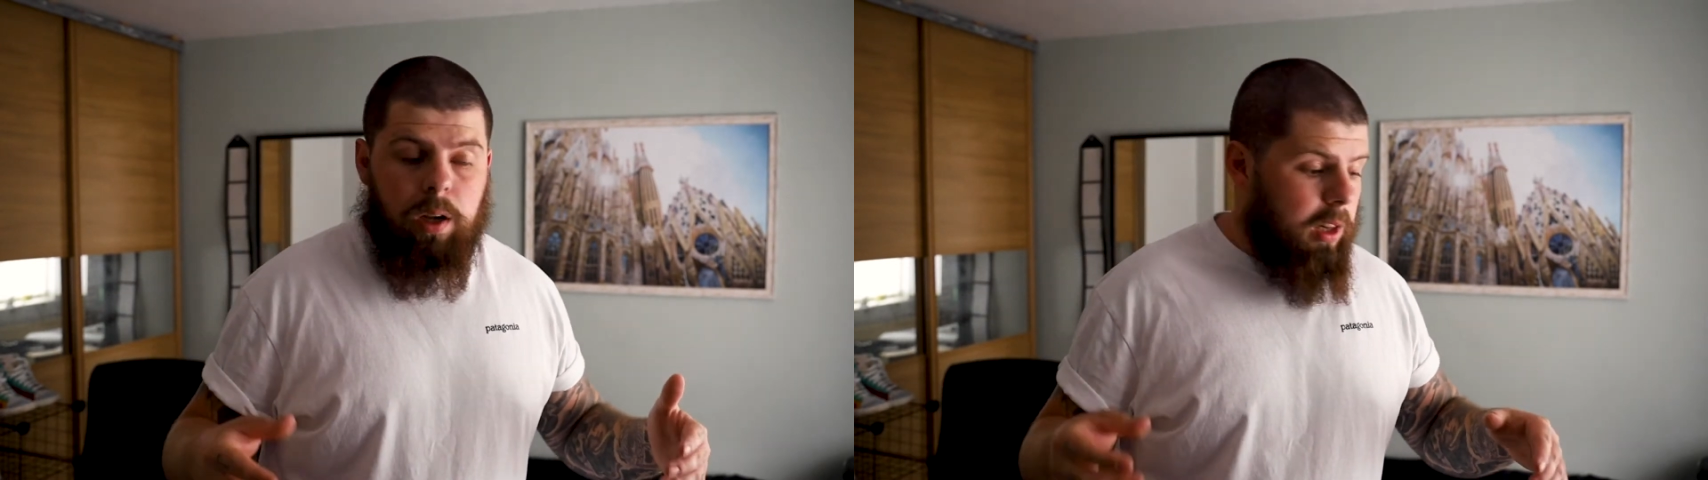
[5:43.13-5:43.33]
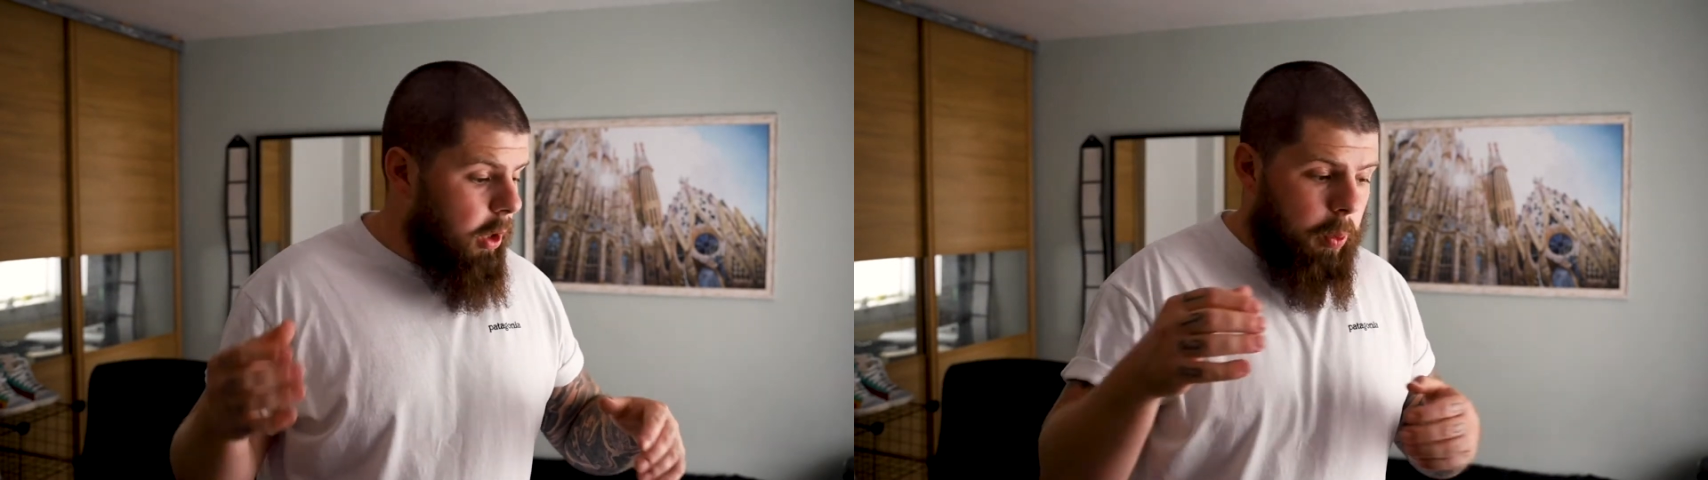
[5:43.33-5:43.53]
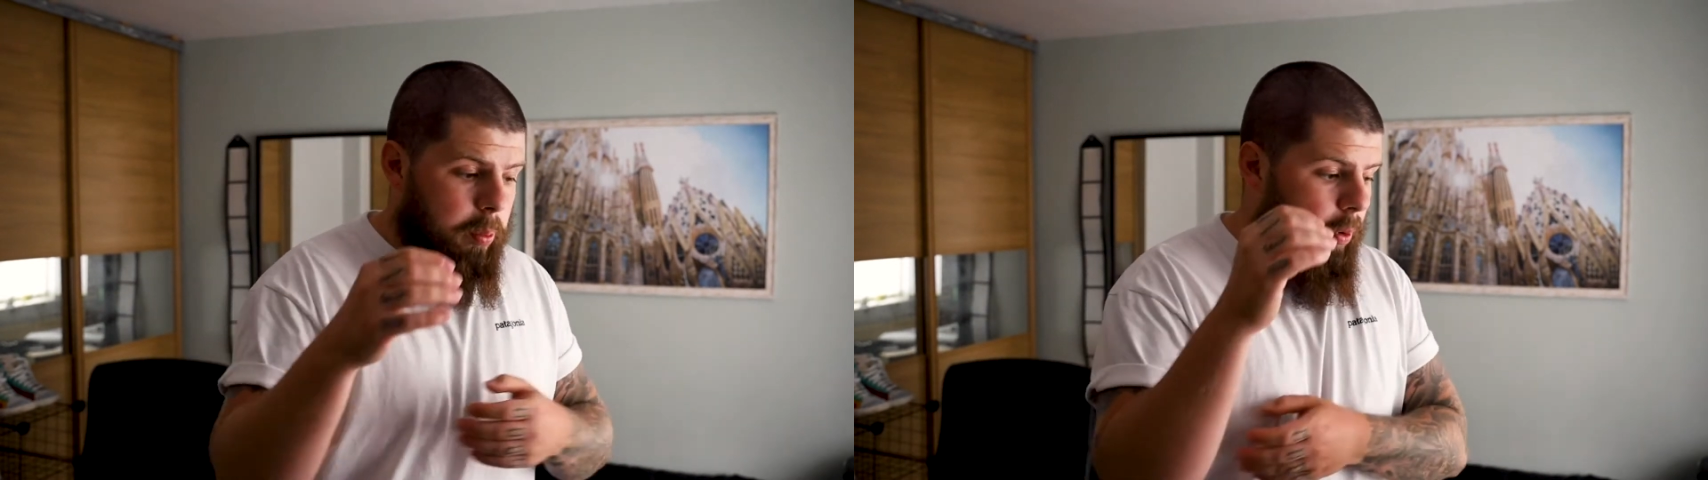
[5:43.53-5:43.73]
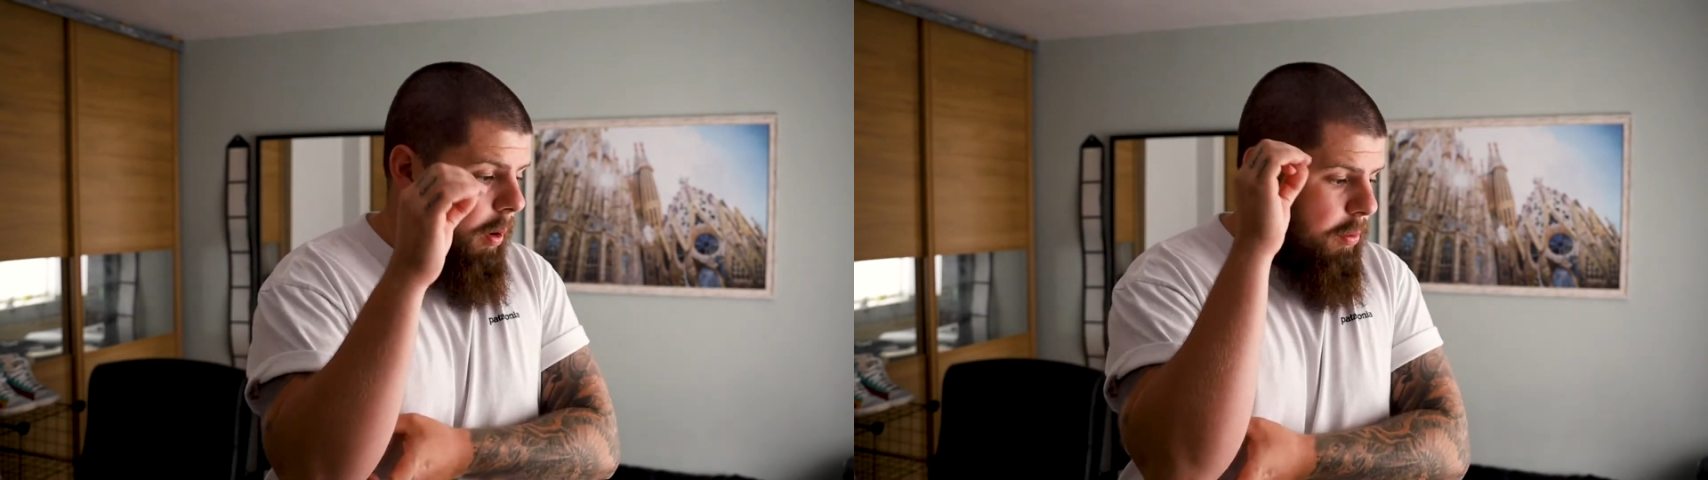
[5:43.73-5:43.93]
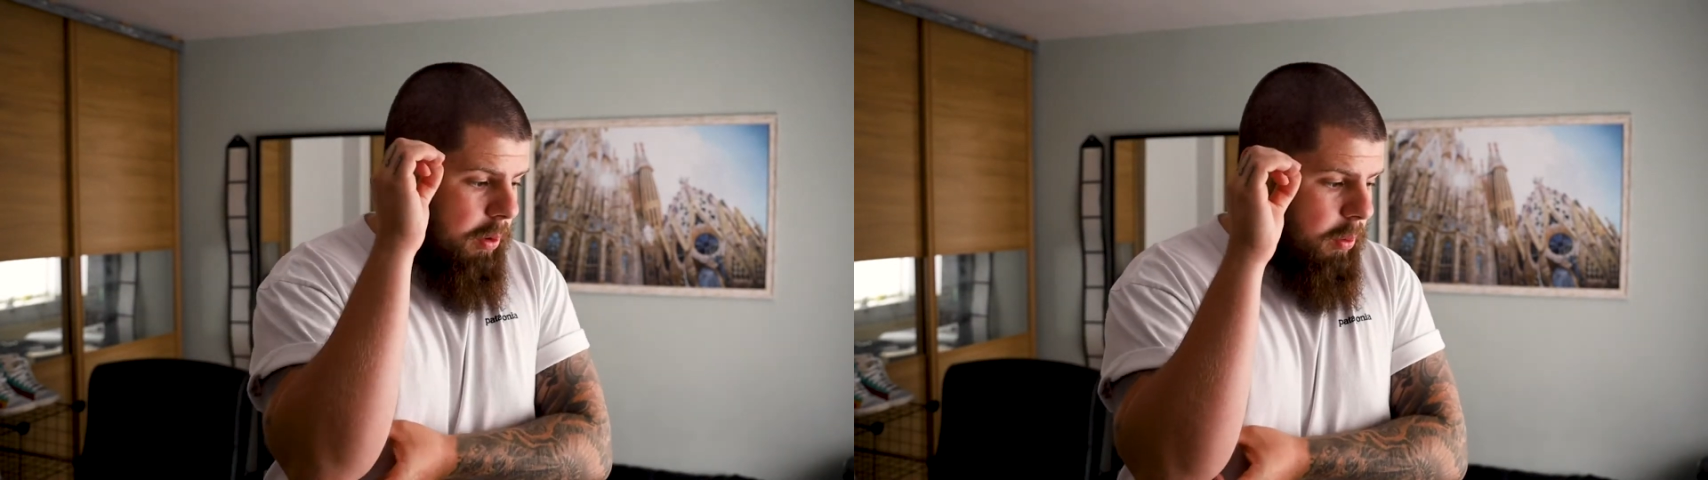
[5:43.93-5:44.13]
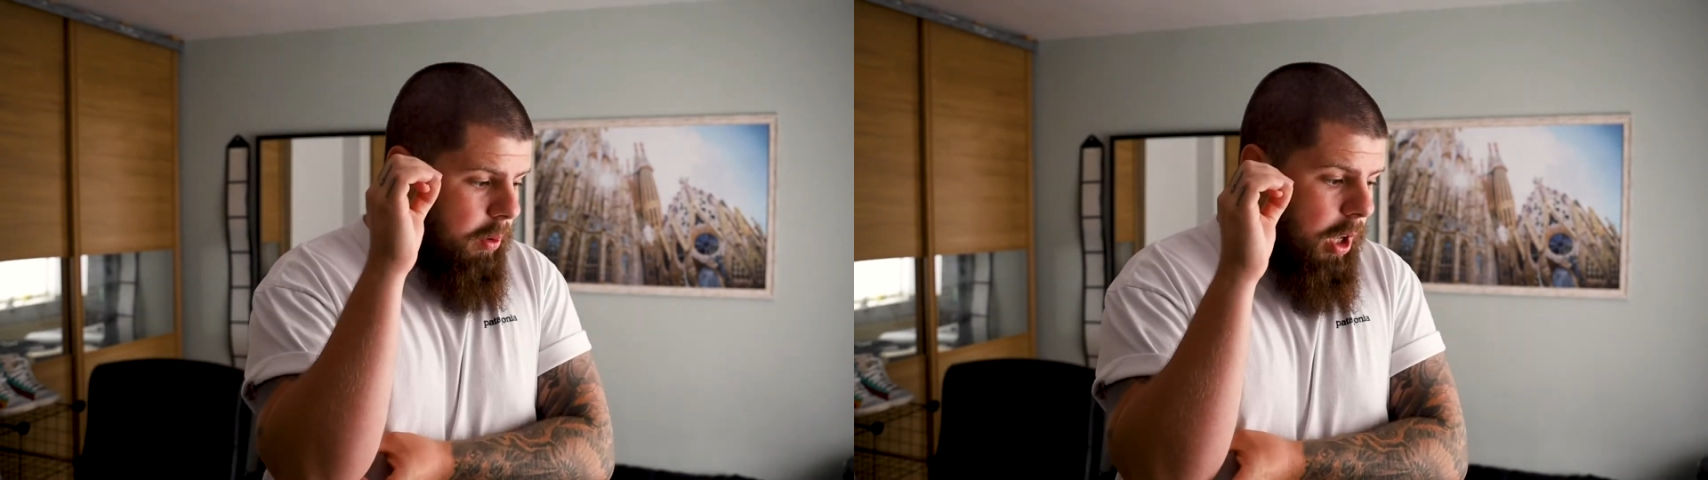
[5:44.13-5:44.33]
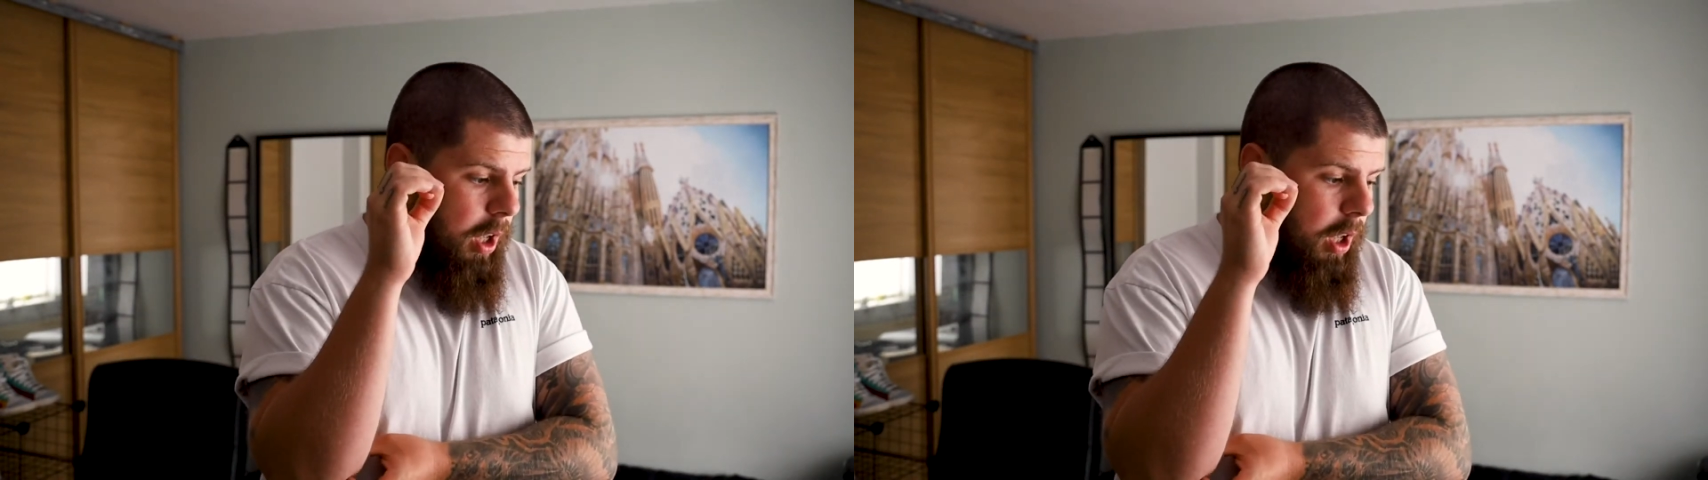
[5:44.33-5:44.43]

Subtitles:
little props, little